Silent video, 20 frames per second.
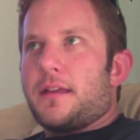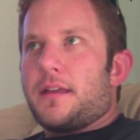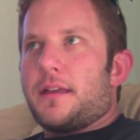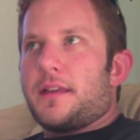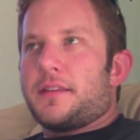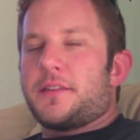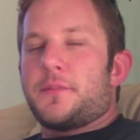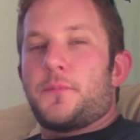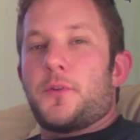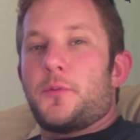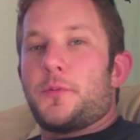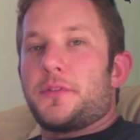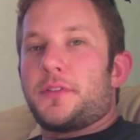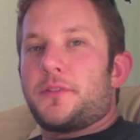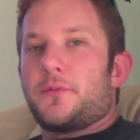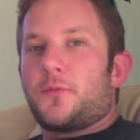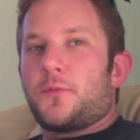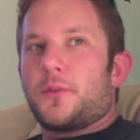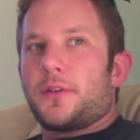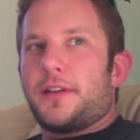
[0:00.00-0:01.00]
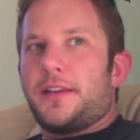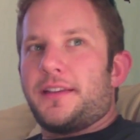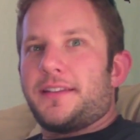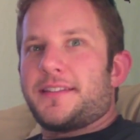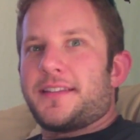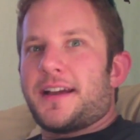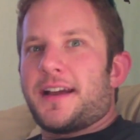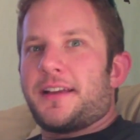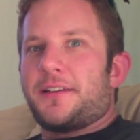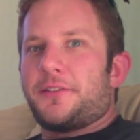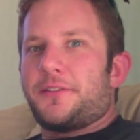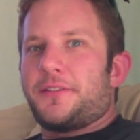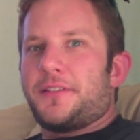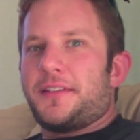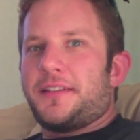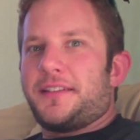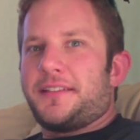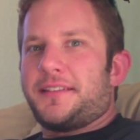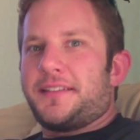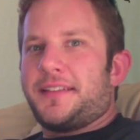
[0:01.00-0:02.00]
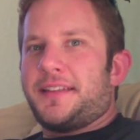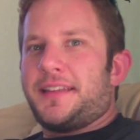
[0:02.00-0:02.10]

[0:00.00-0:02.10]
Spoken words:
At the moment, the working title is